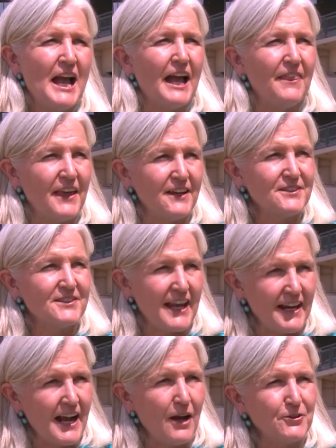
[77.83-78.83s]
and they
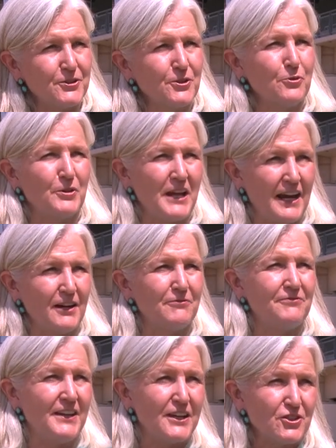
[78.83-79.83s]
set out to create a
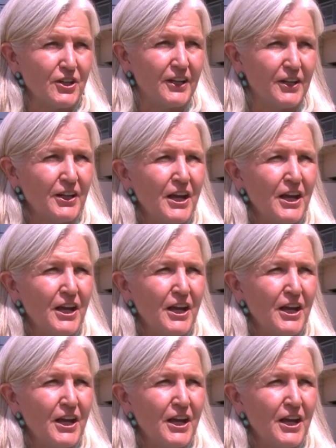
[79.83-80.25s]
vision